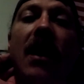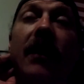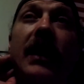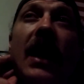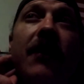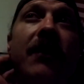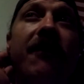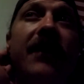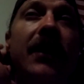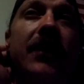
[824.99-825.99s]
knocked down the
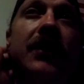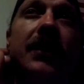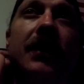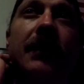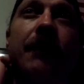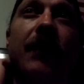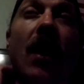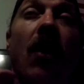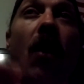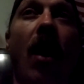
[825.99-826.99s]
fears
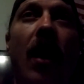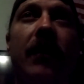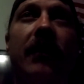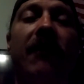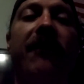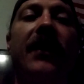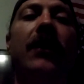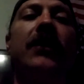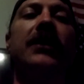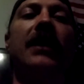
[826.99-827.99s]

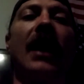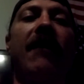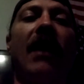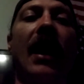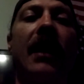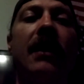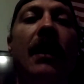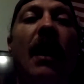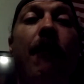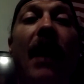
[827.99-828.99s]
that I've had
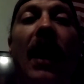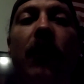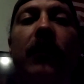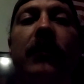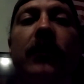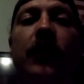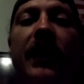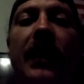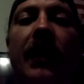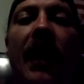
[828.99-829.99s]
about
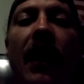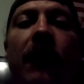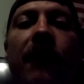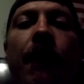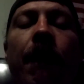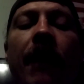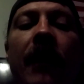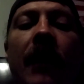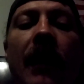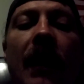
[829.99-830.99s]
speaking out
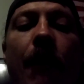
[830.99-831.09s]
and